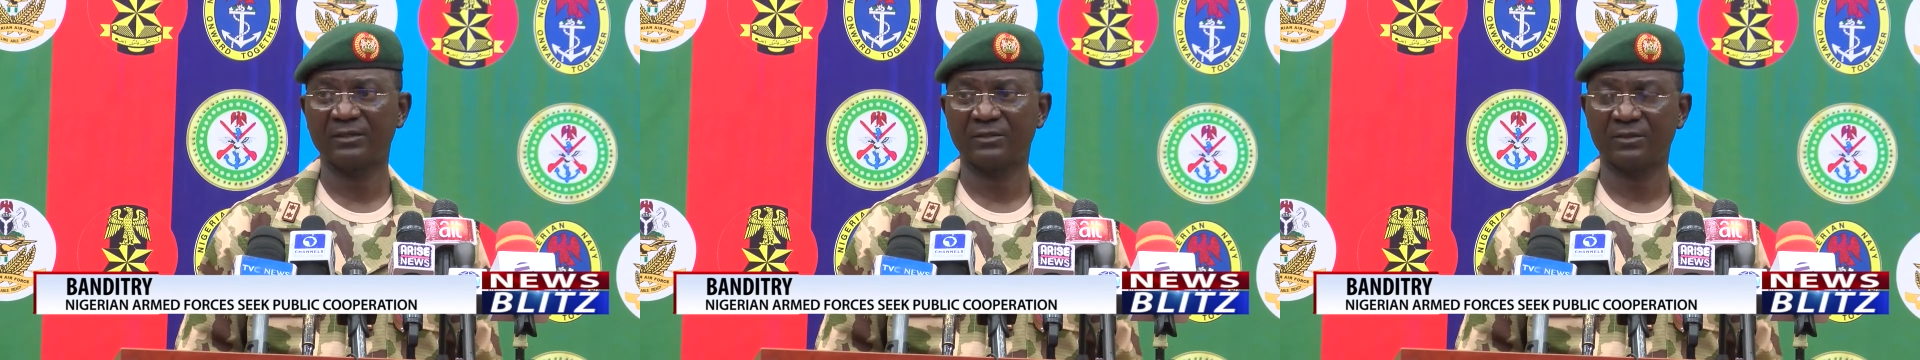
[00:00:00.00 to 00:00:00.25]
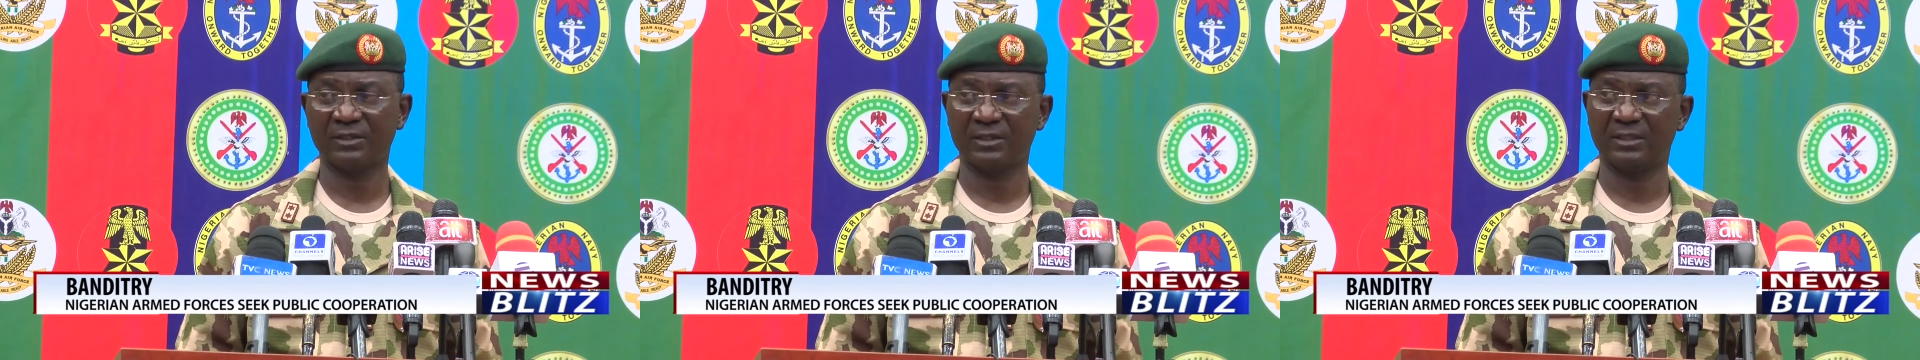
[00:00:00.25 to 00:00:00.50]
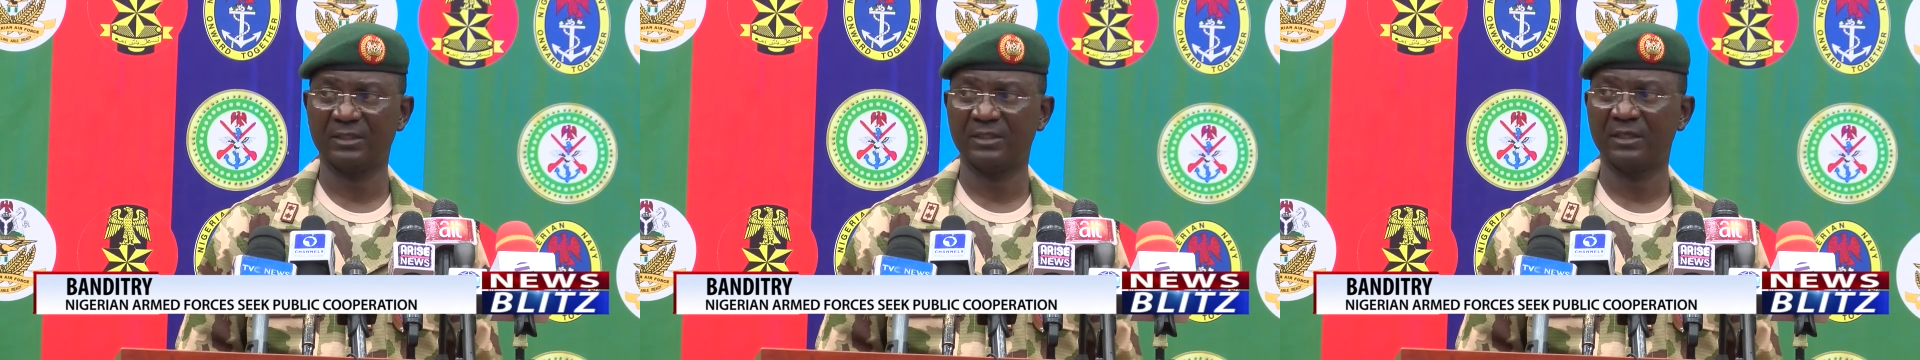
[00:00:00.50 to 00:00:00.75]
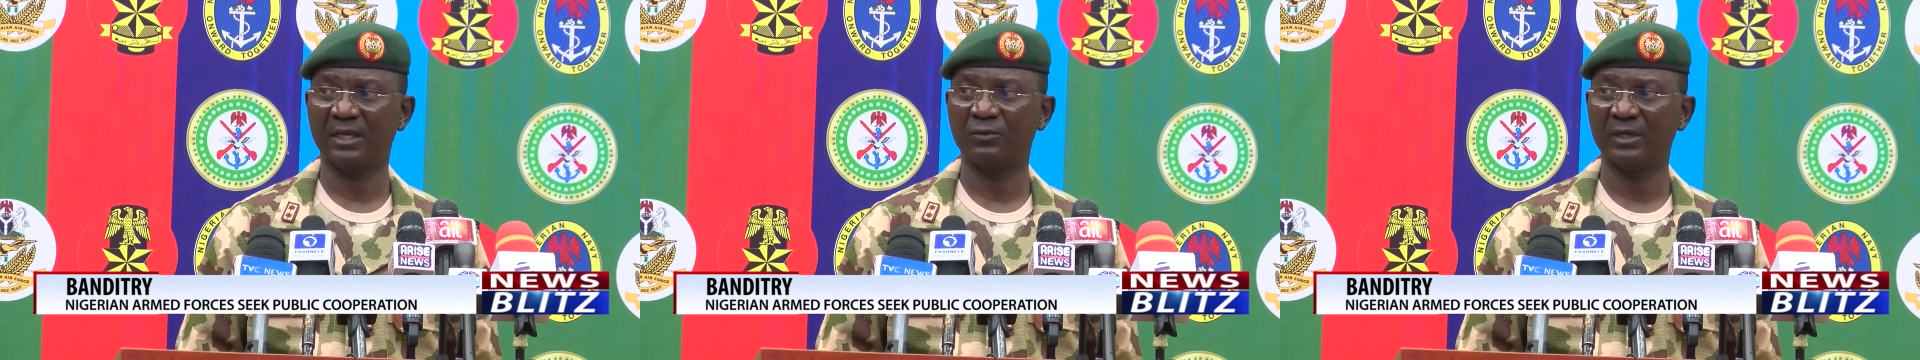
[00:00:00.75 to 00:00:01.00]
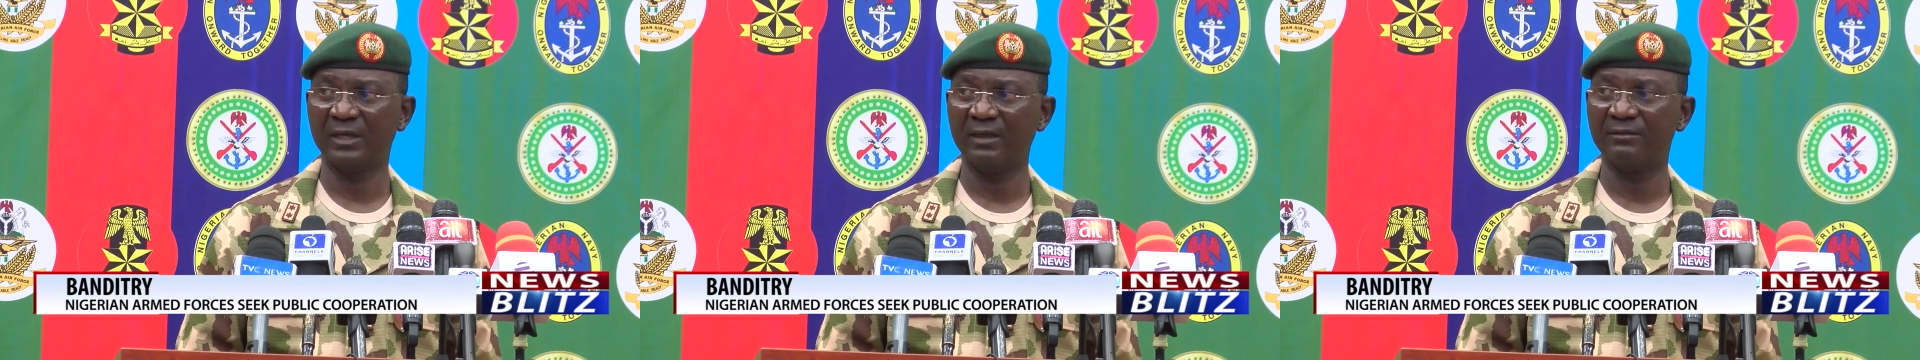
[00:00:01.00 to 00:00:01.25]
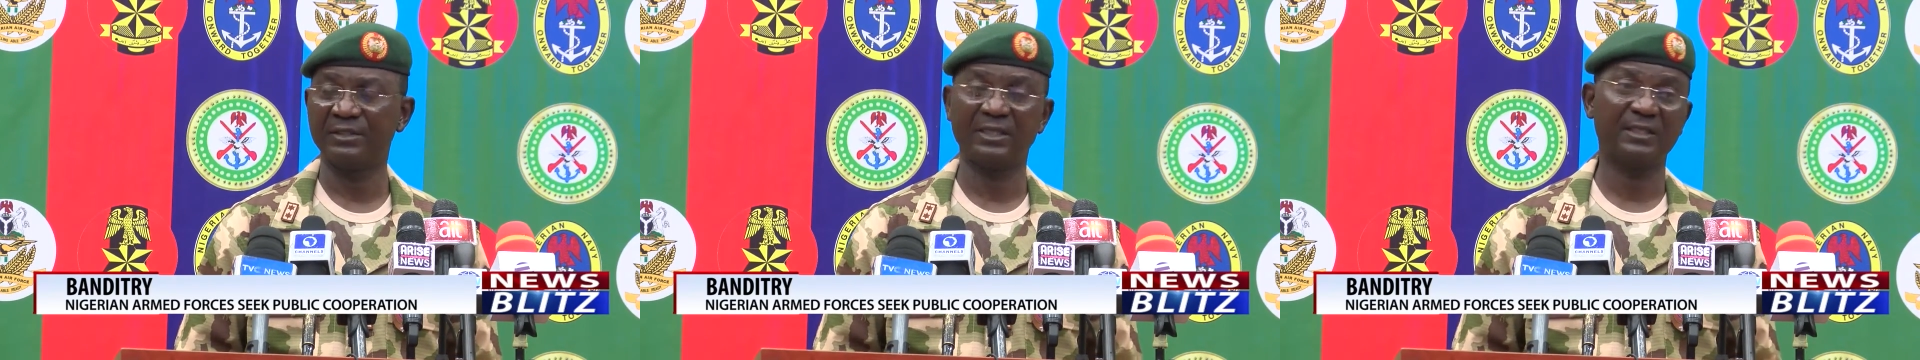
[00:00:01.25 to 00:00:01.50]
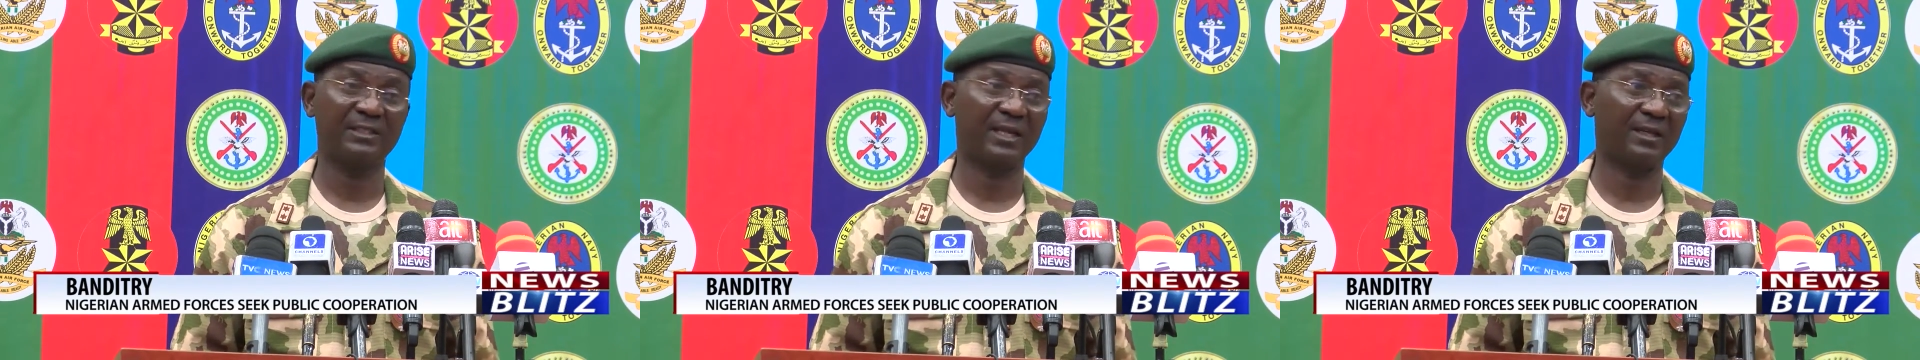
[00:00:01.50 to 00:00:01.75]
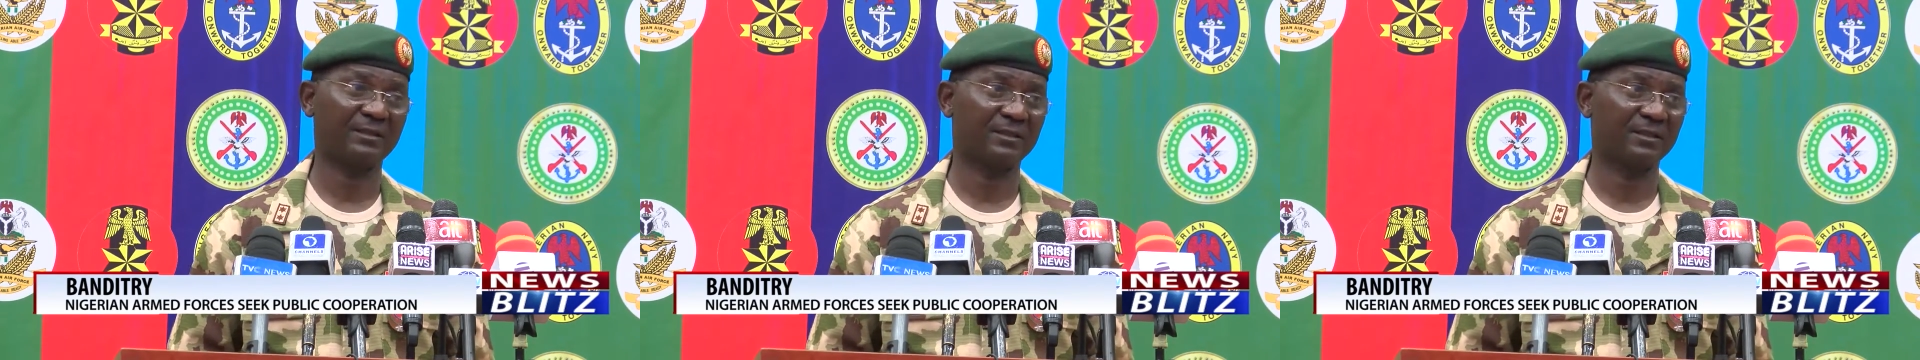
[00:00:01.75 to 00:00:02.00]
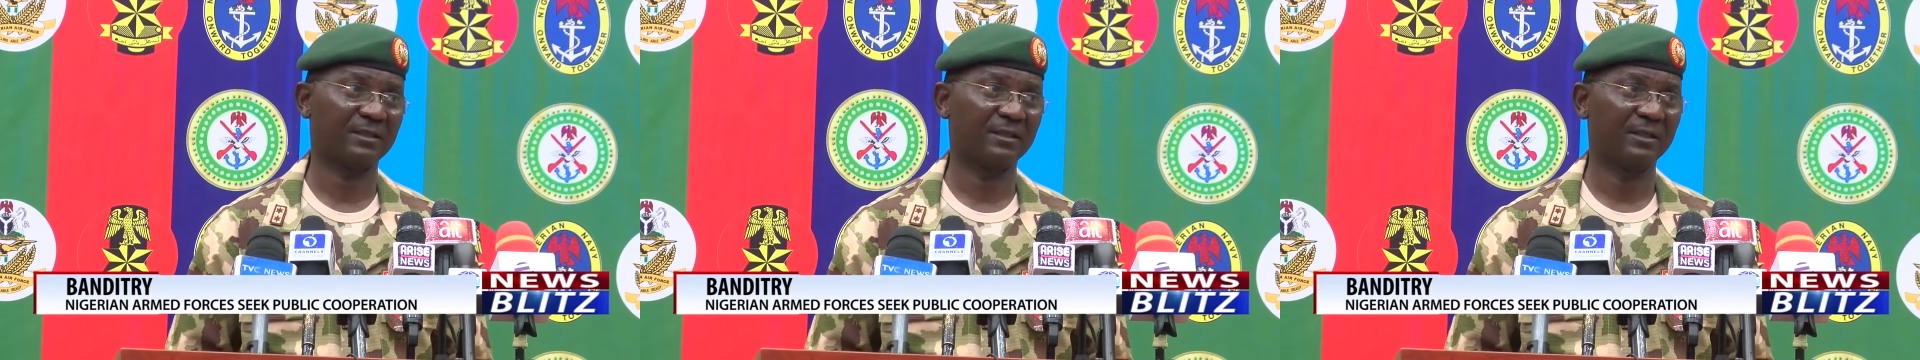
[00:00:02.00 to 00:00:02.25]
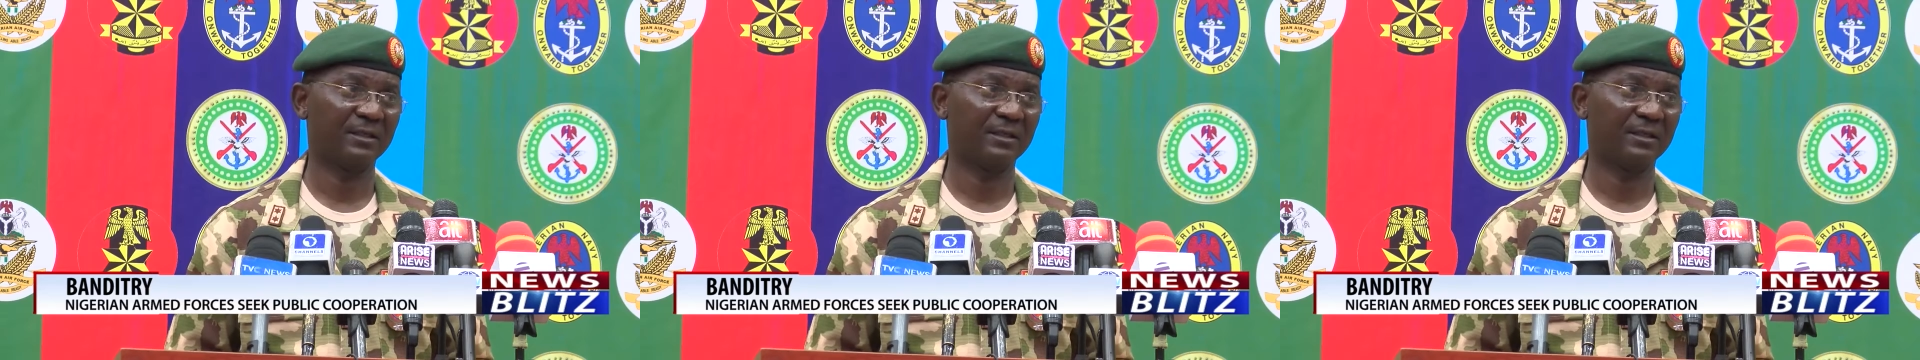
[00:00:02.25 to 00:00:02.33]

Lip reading: sources that we gave still stands.